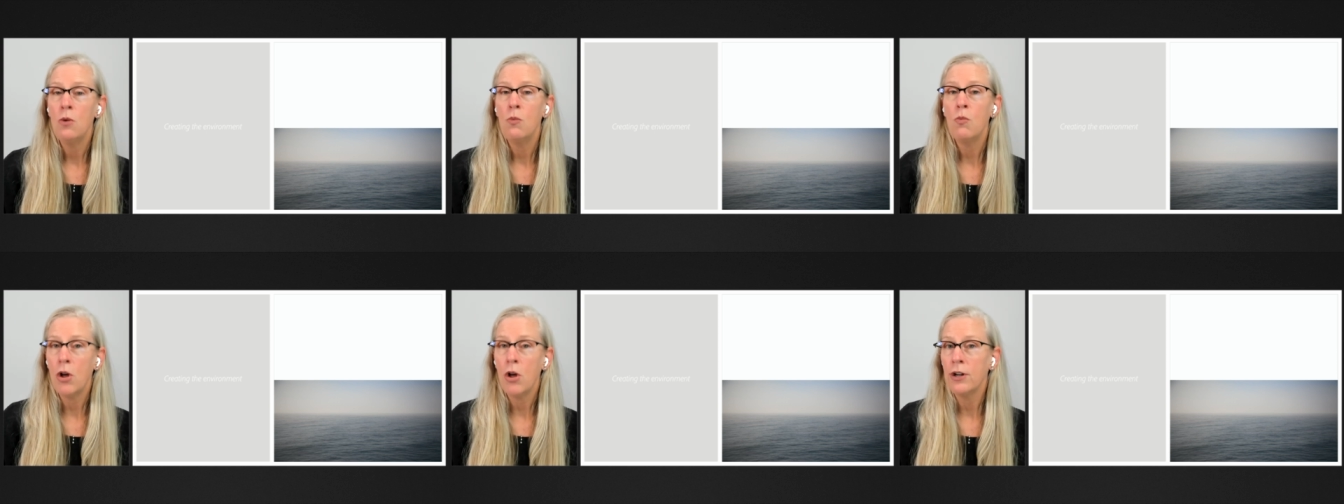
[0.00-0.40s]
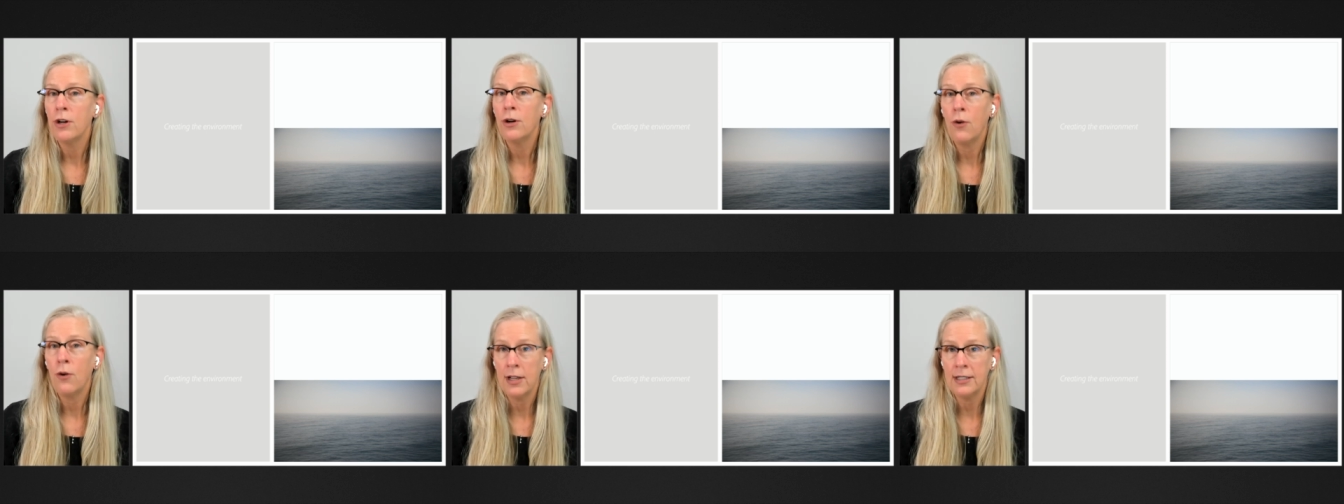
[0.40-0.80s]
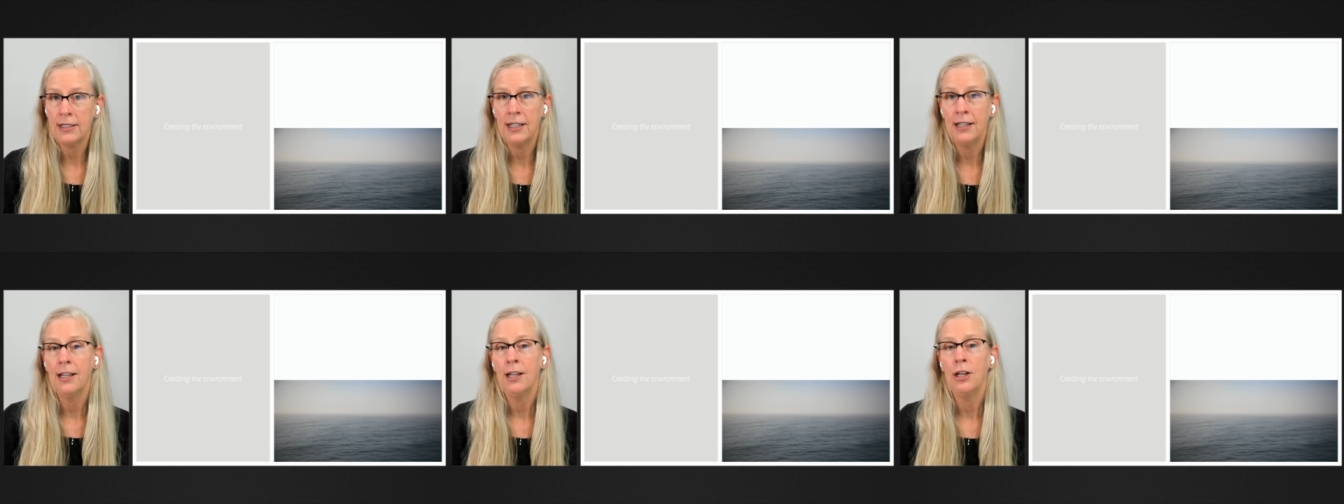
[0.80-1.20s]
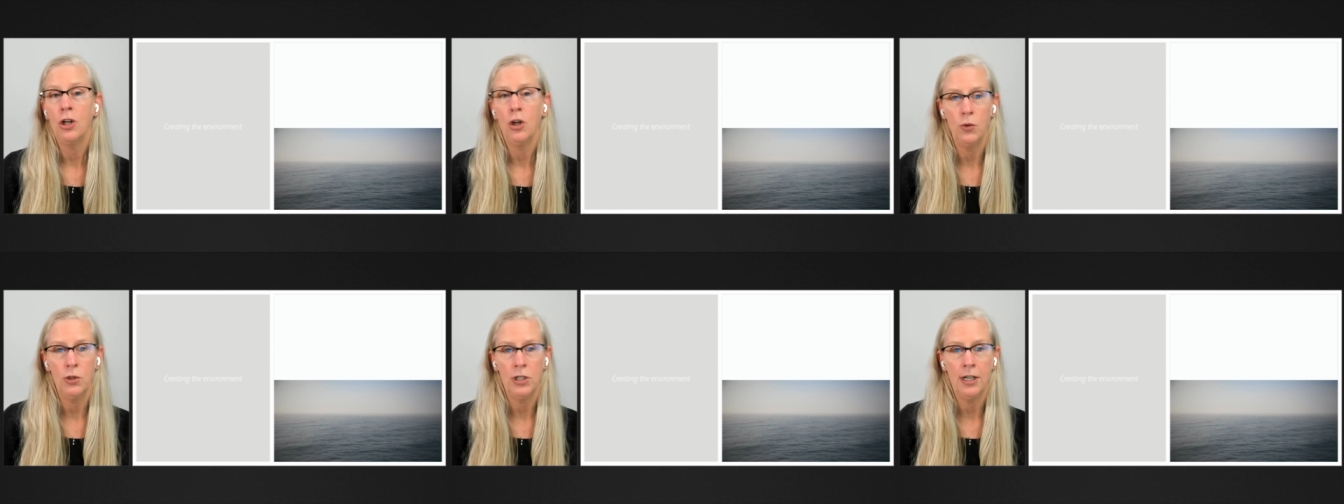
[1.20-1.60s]
while they're crossing an
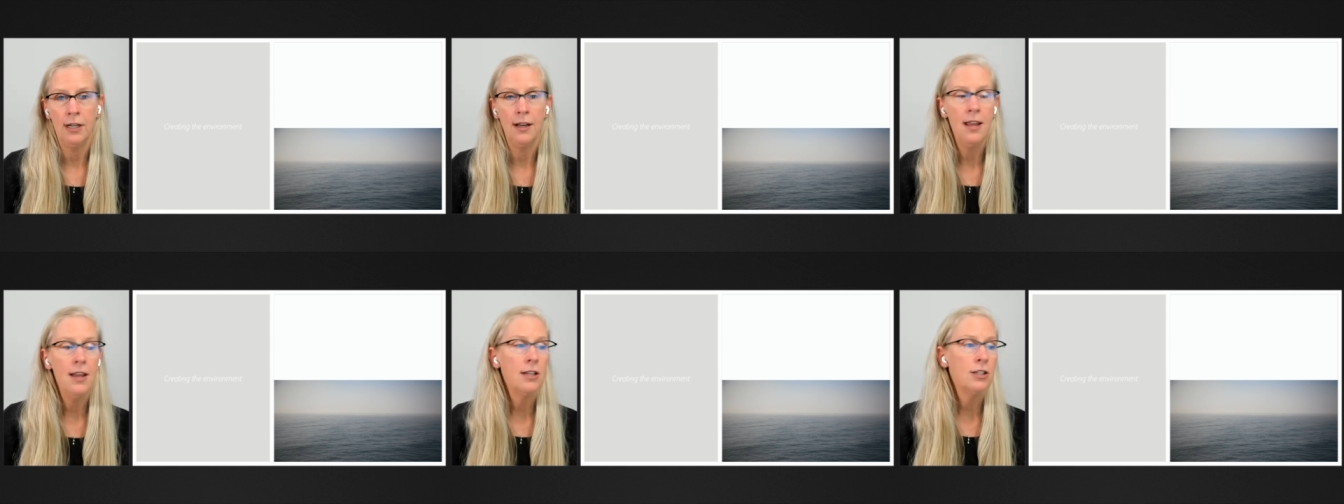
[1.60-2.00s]
ocean.